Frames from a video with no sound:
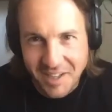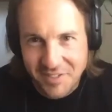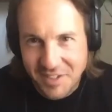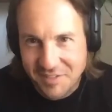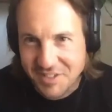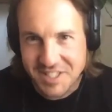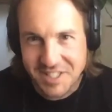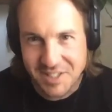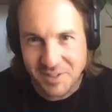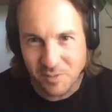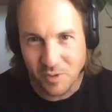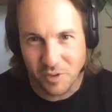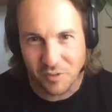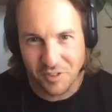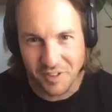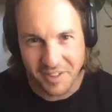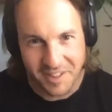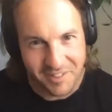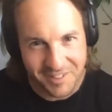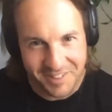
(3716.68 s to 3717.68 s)
I've like I've never
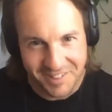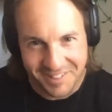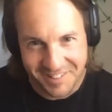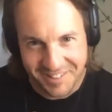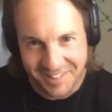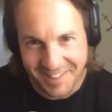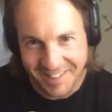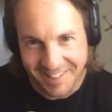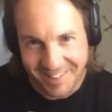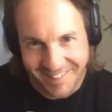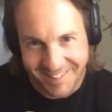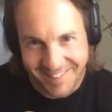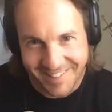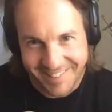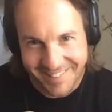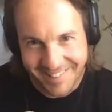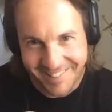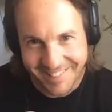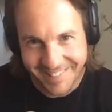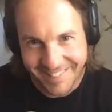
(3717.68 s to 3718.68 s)
seen a wolverine. I want to know what they're
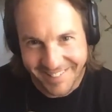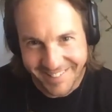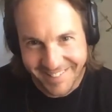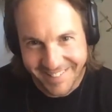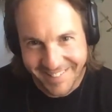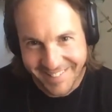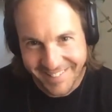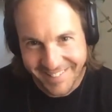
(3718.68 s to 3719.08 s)
like. Oh,